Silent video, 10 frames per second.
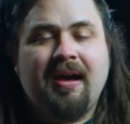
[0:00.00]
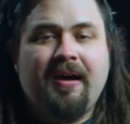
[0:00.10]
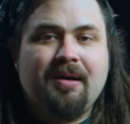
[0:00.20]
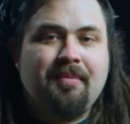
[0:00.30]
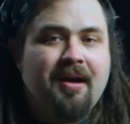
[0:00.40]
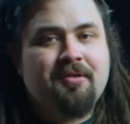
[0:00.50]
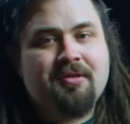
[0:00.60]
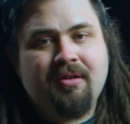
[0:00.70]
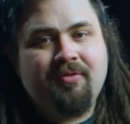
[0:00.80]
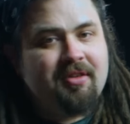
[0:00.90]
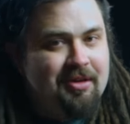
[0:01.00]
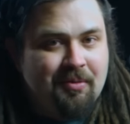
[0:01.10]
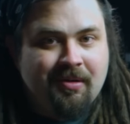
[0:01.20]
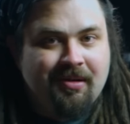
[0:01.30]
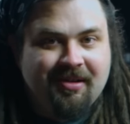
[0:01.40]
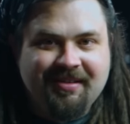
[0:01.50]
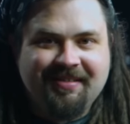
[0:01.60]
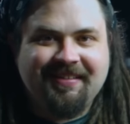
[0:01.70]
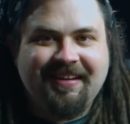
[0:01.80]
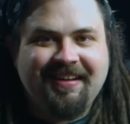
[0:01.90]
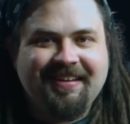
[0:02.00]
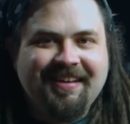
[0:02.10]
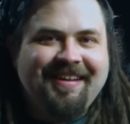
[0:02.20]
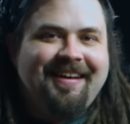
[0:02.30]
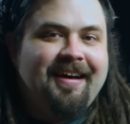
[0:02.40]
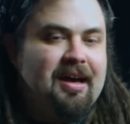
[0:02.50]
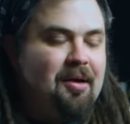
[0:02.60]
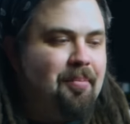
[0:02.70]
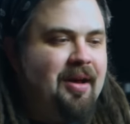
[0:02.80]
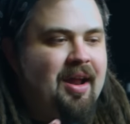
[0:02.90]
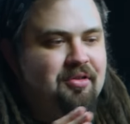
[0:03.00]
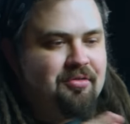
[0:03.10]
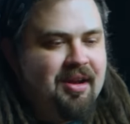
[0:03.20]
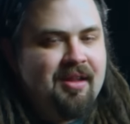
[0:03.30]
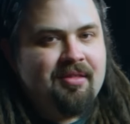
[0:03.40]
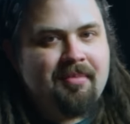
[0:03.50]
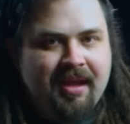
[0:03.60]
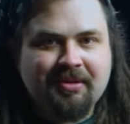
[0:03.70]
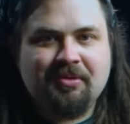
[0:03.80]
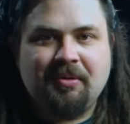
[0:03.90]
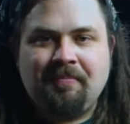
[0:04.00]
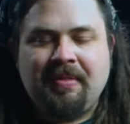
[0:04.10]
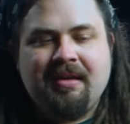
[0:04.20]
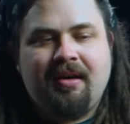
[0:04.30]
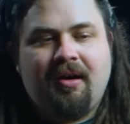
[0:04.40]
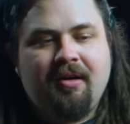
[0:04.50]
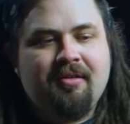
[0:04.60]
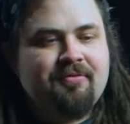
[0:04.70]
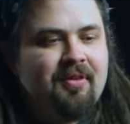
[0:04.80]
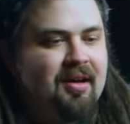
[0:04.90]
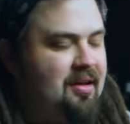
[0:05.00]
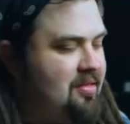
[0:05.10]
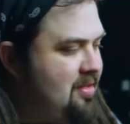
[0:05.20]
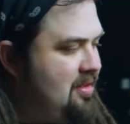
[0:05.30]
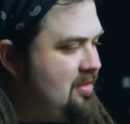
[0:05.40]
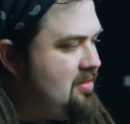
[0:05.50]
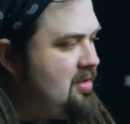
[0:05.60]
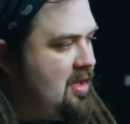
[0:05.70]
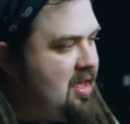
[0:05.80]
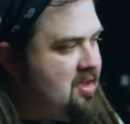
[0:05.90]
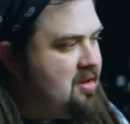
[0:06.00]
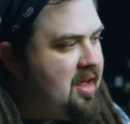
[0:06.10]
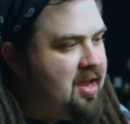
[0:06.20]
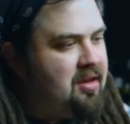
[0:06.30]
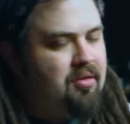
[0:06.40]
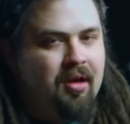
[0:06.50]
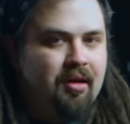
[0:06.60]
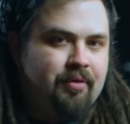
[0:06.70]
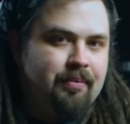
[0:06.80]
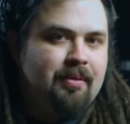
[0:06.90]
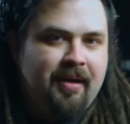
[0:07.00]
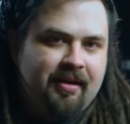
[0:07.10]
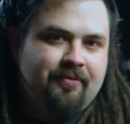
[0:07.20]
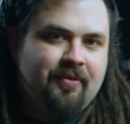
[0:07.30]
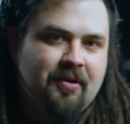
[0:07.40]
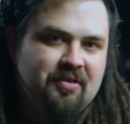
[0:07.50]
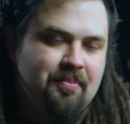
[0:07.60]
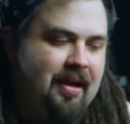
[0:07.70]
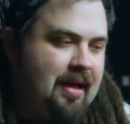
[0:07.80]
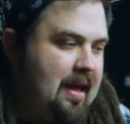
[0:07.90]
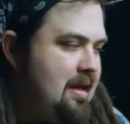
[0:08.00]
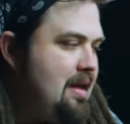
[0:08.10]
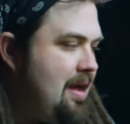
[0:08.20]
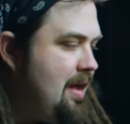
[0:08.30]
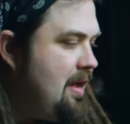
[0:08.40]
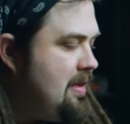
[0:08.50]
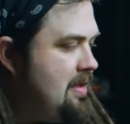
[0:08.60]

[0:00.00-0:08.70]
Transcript: Um, I don't know if it's going to work, okay? Uh, but I was reading the manual of uh, these uh, N8 uh, ribbon microphones by AEA.